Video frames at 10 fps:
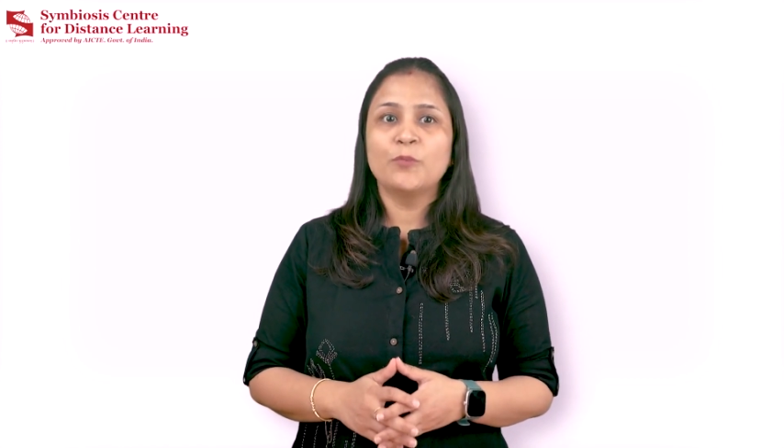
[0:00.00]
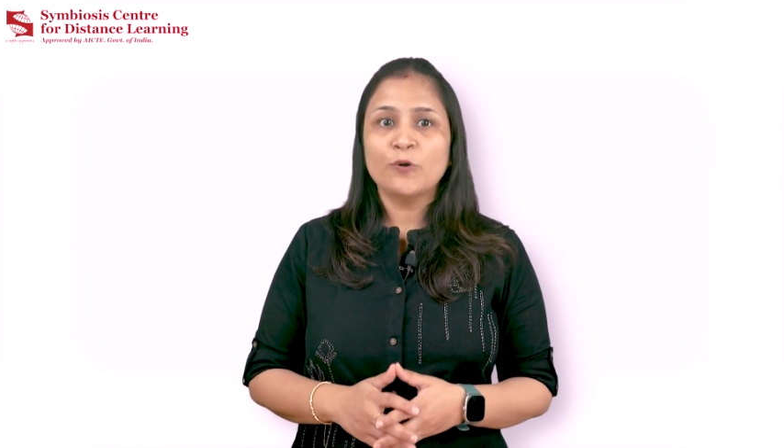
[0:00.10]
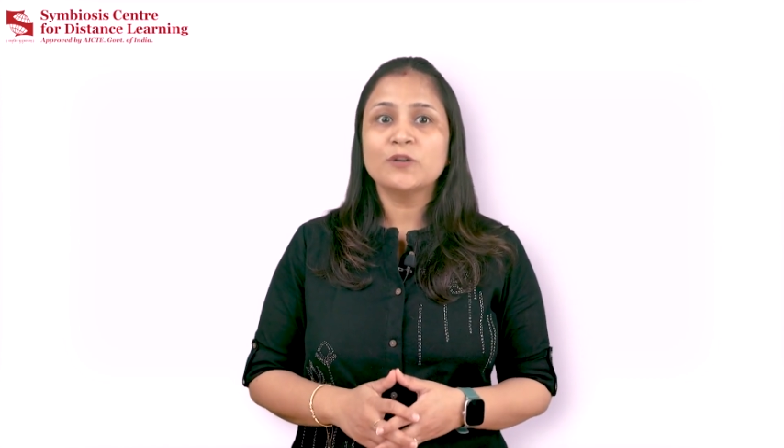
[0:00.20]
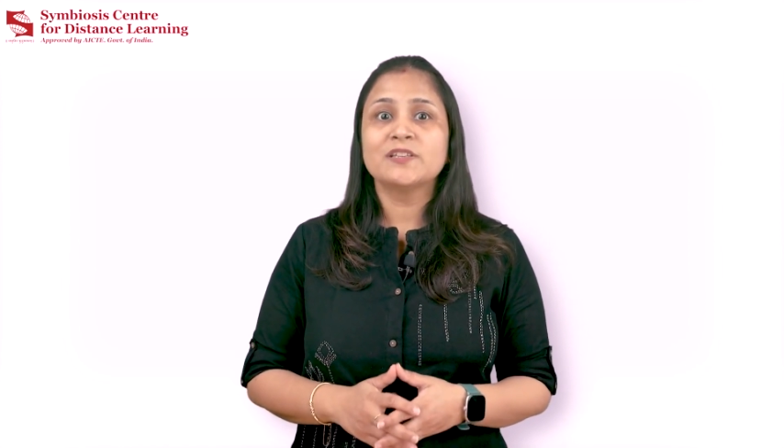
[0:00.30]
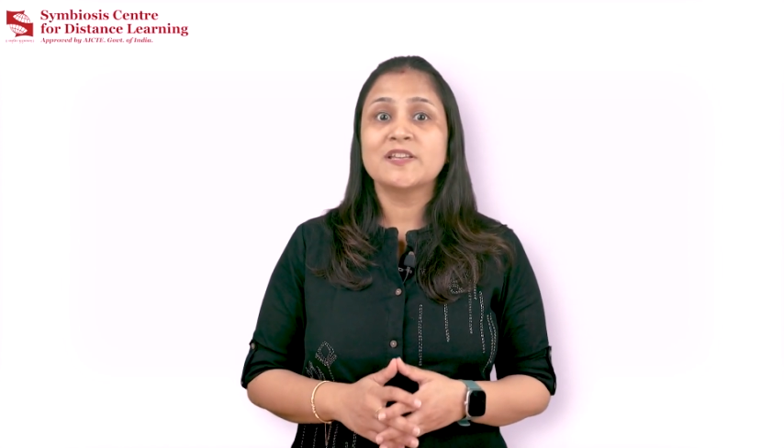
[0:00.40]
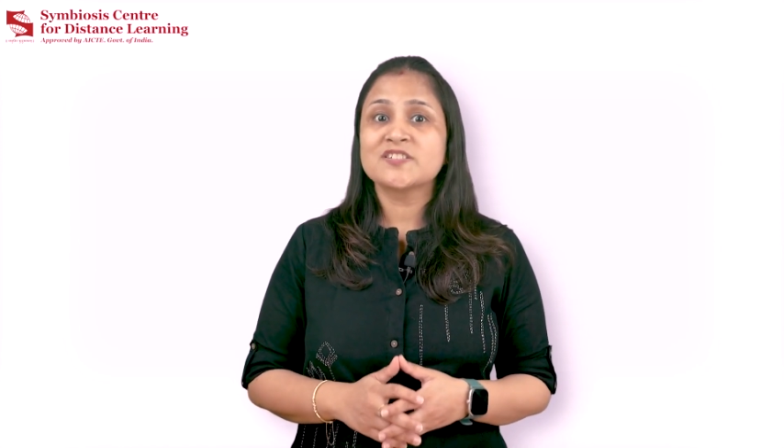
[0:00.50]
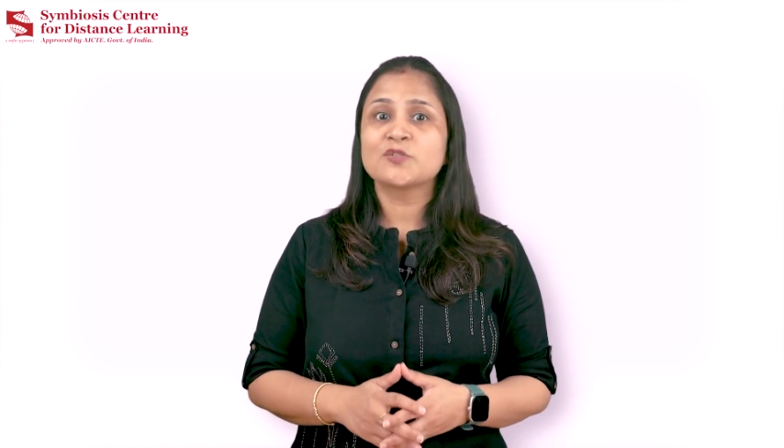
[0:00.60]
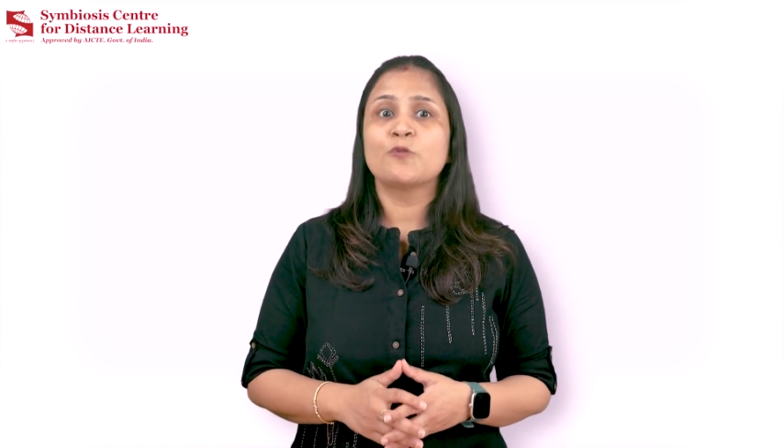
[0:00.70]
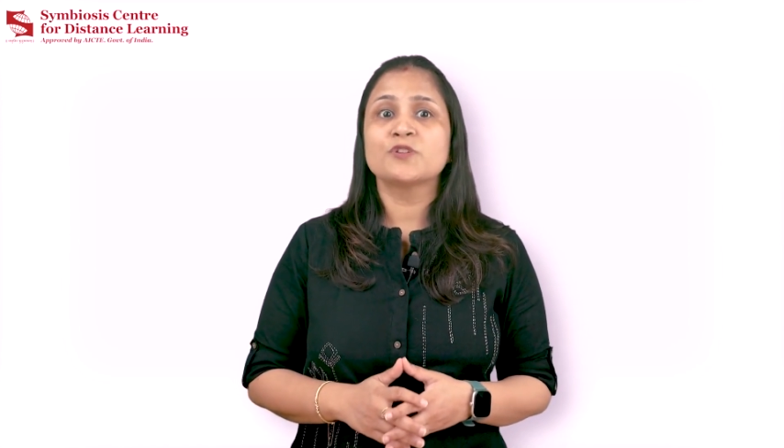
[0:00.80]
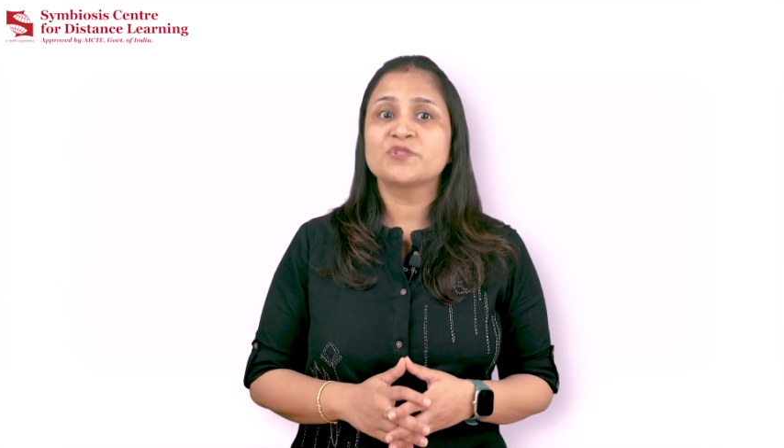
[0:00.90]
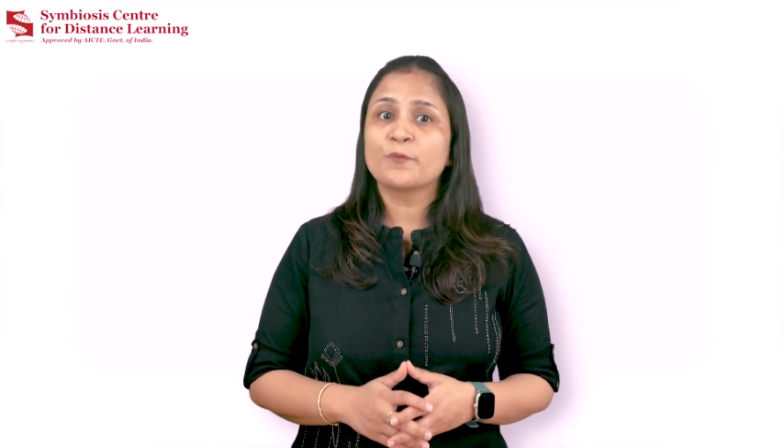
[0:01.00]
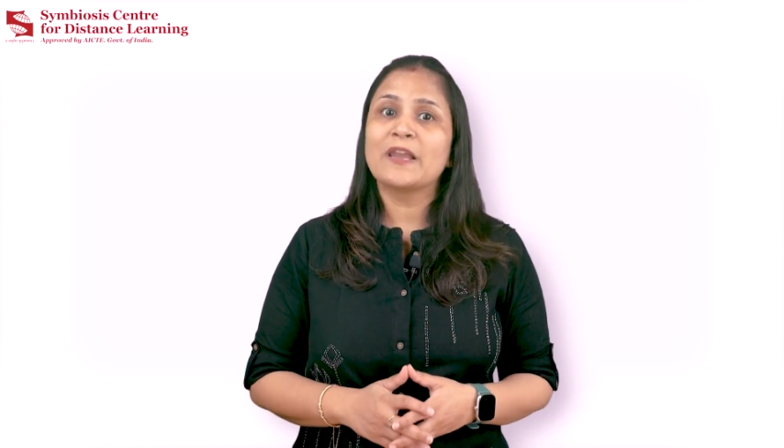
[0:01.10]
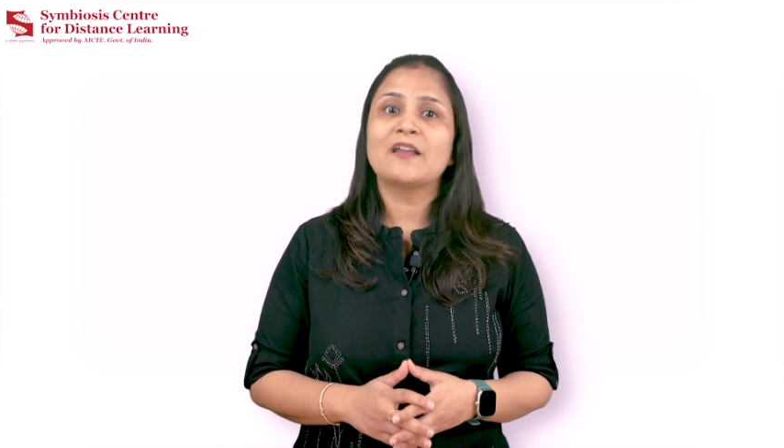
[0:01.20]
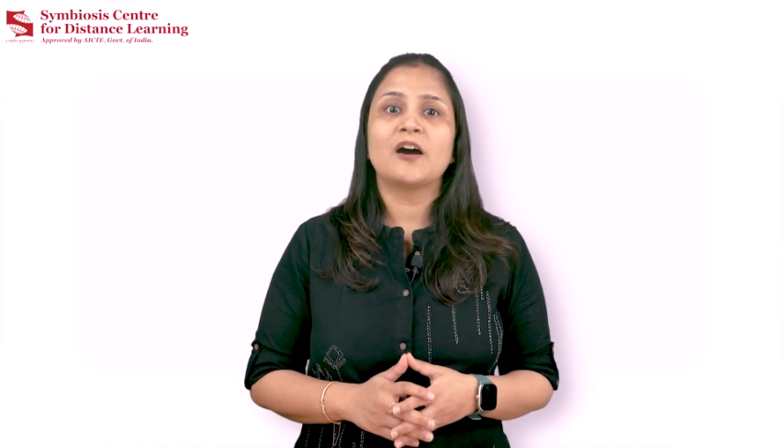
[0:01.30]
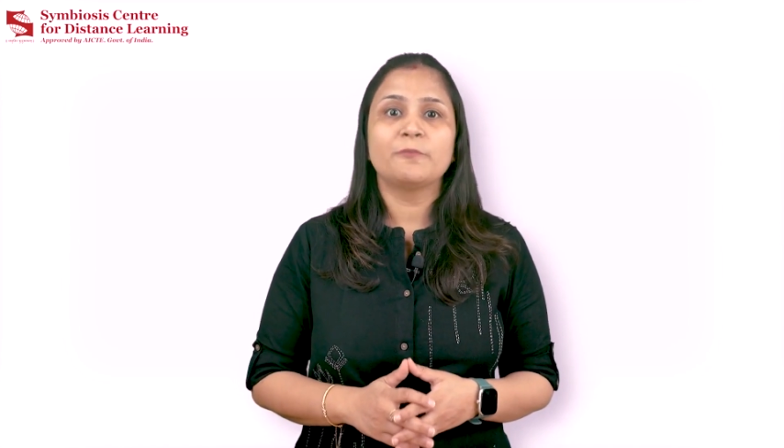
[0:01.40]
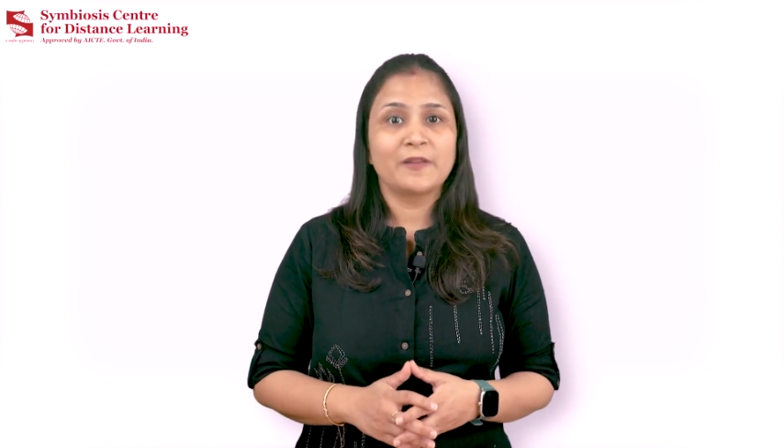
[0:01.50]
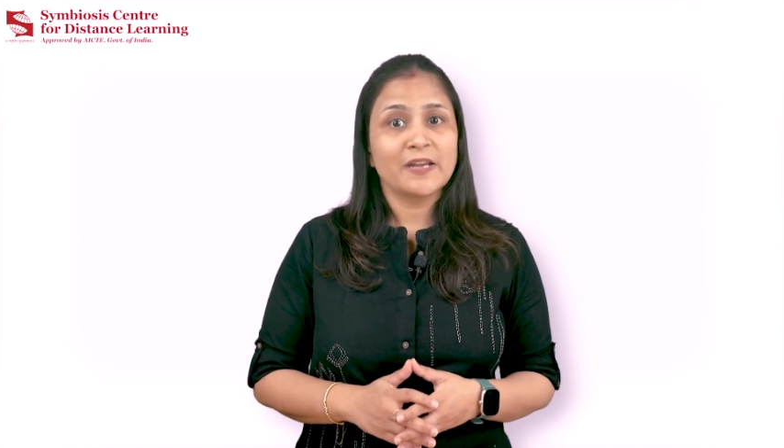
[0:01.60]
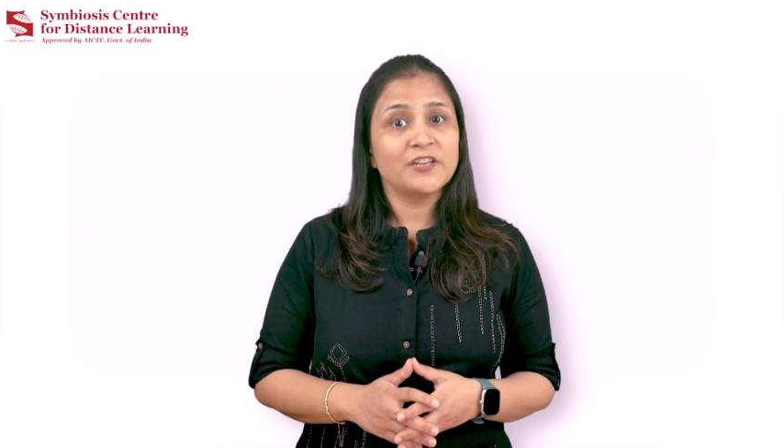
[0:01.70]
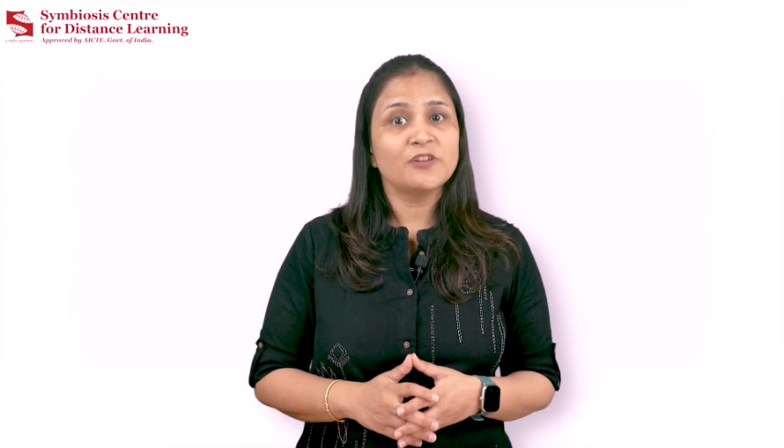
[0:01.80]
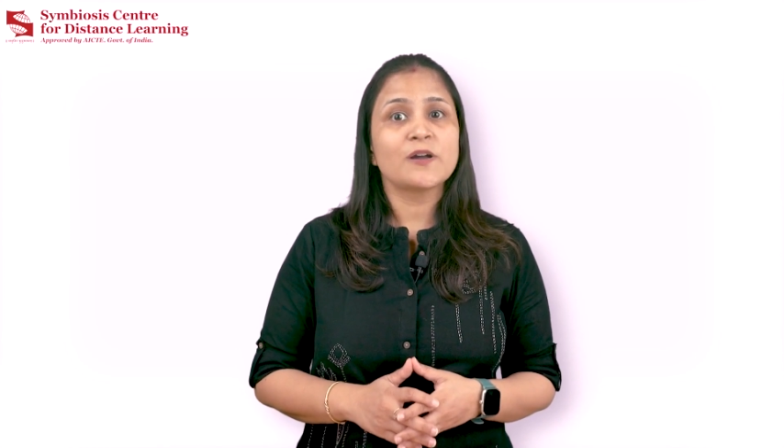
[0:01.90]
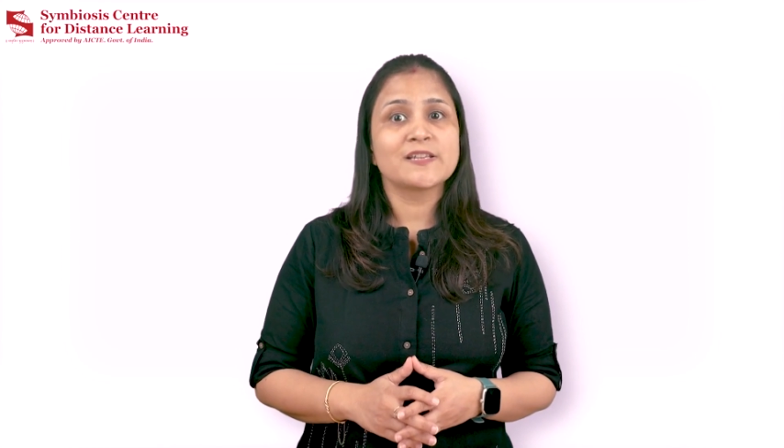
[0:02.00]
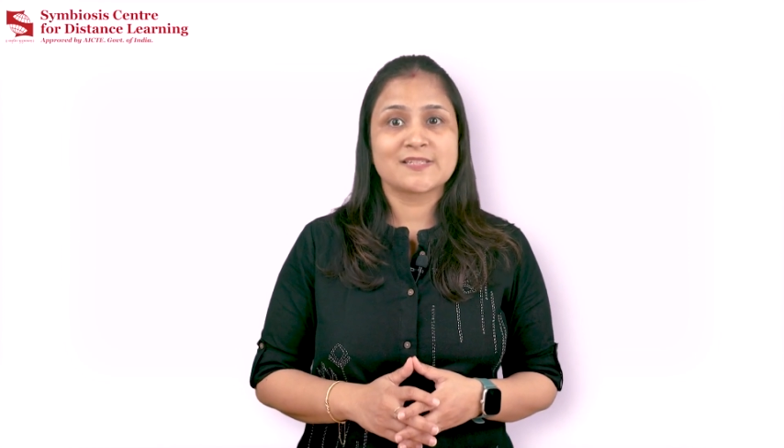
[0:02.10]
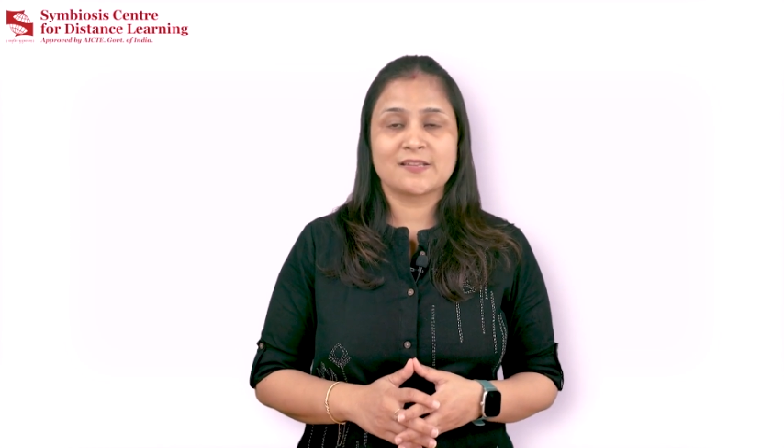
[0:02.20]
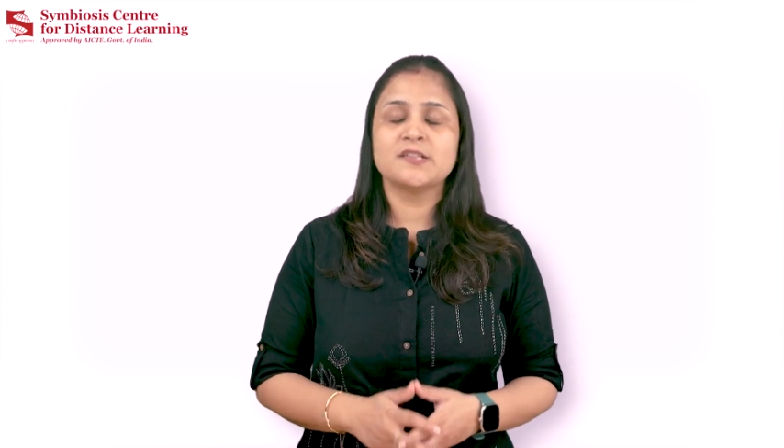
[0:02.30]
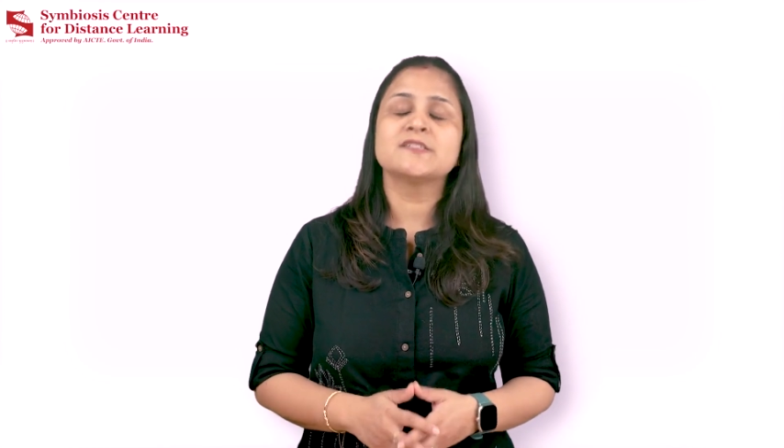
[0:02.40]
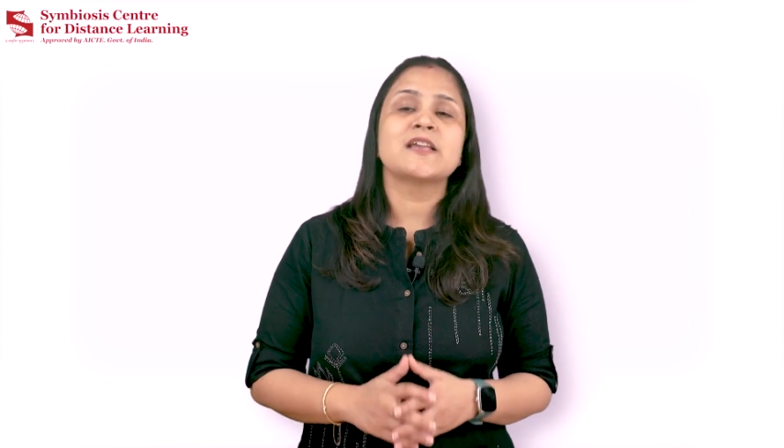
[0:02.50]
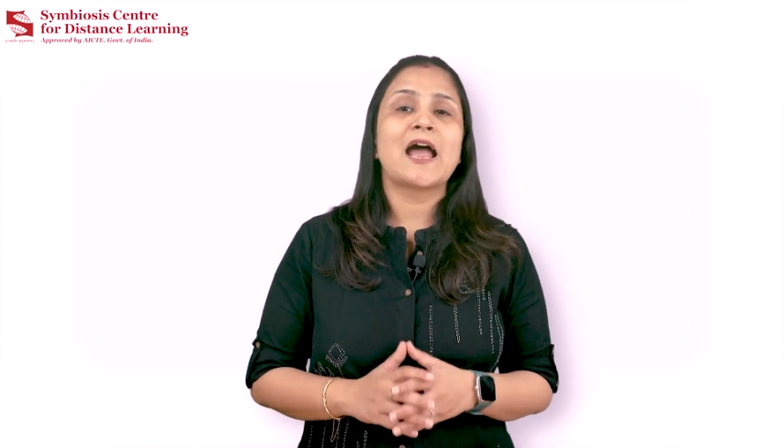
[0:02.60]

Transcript: more this course will upgrade your skills